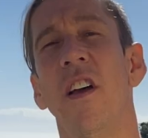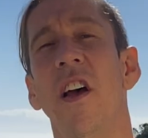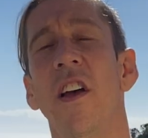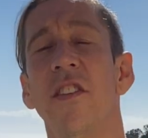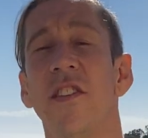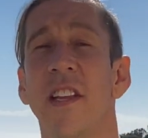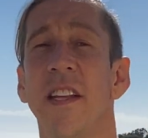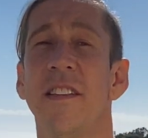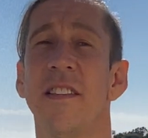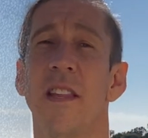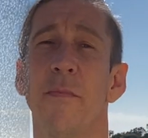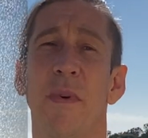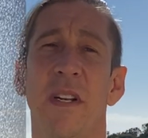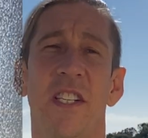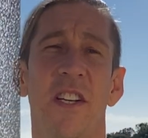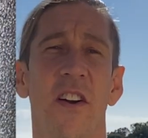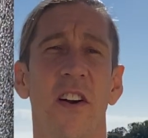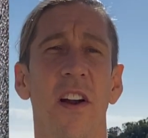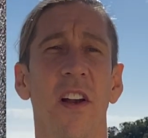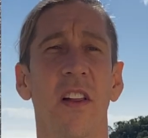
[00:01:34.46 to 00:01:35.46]
Since the
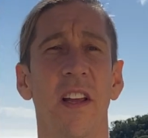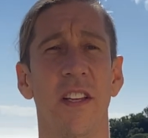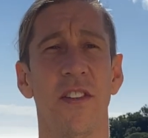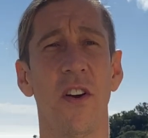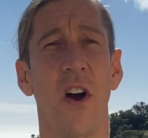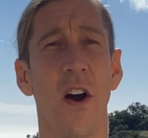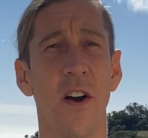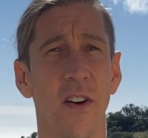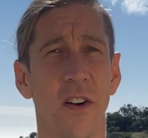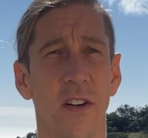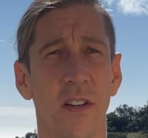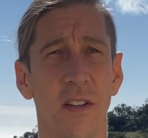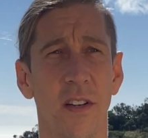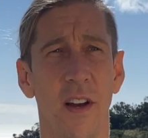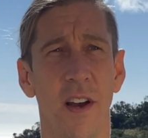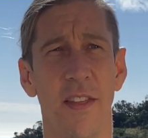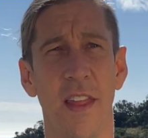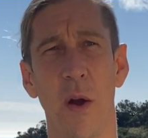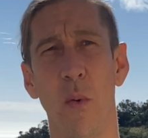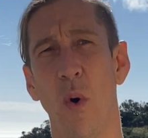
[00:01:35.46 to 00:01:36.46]
material is harder,
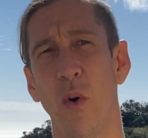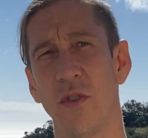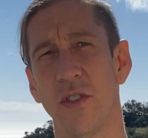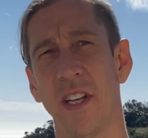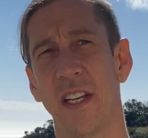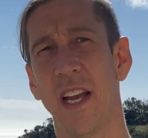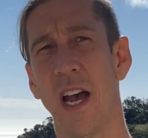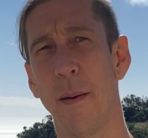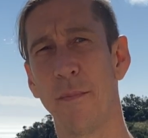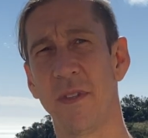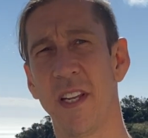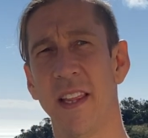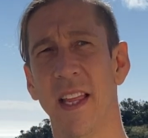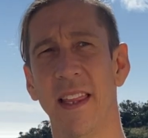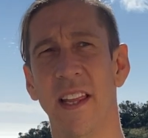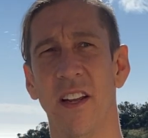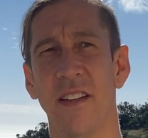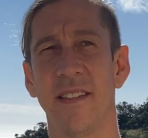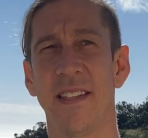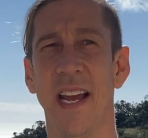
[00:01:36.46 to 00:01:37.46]
they won't succumb to the
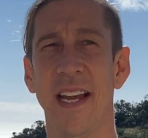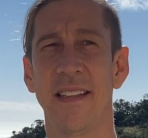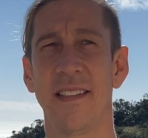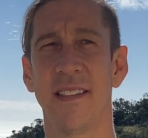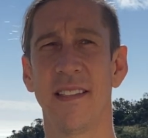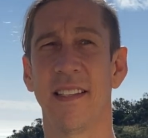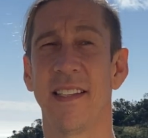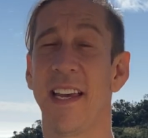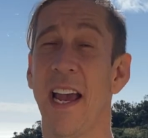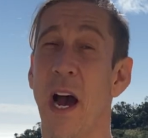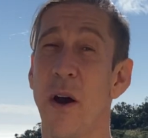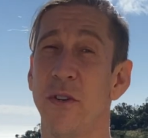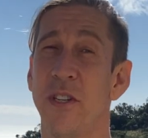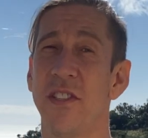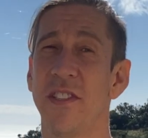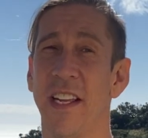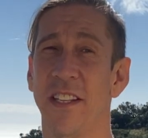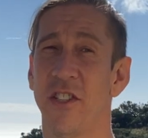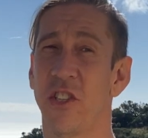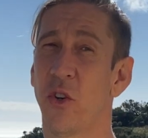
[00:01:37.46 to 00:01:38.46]
little dents, gouges,
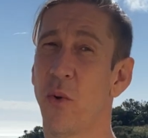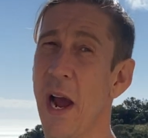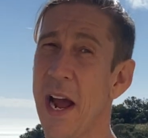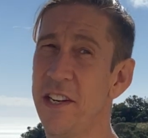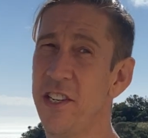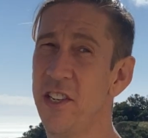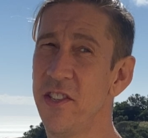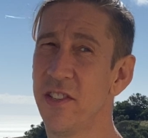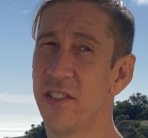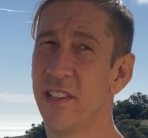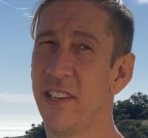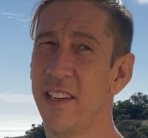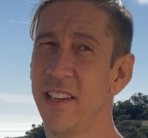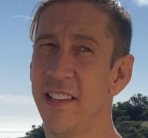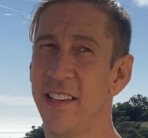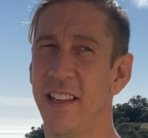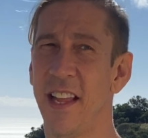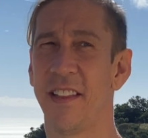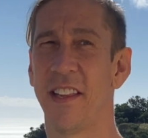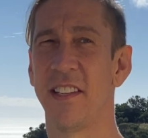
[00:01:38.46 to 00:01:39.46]
and scratches
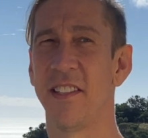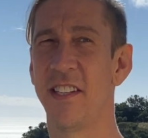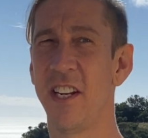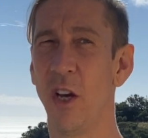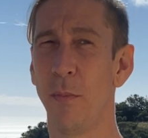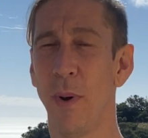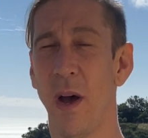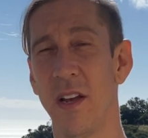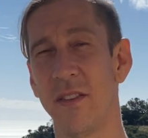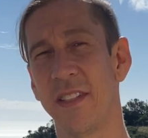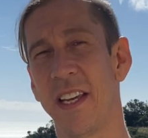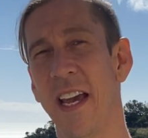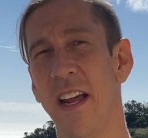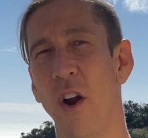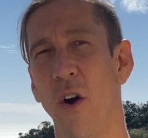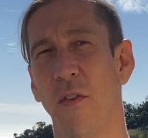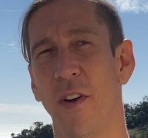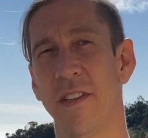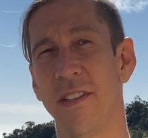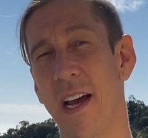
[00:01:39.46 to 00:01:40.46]
that the steel balls get
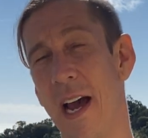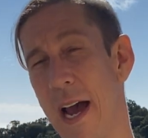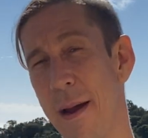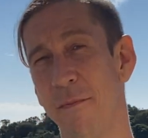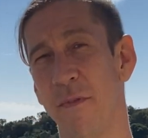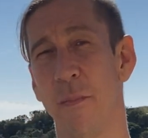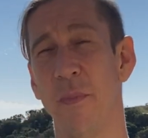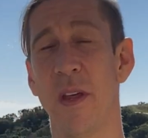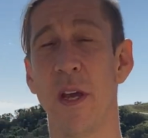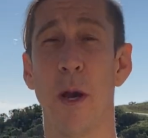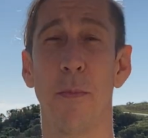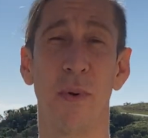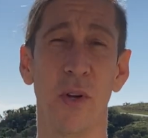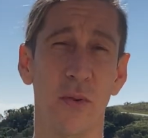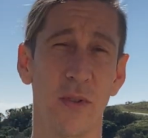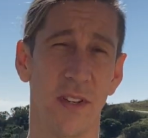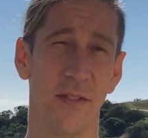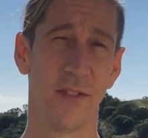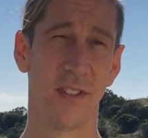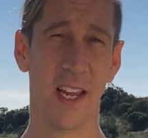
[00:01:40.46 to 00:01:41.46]
over time from the
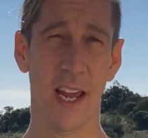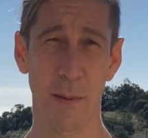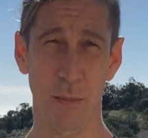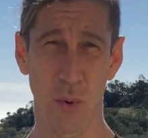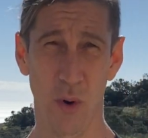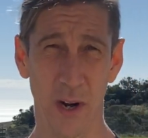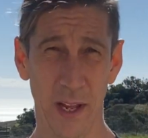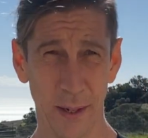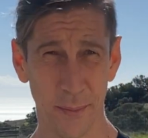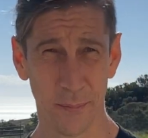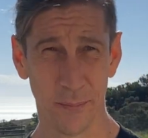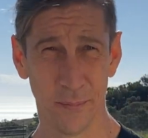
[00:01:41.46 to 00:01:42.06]
abuse of skateboarding.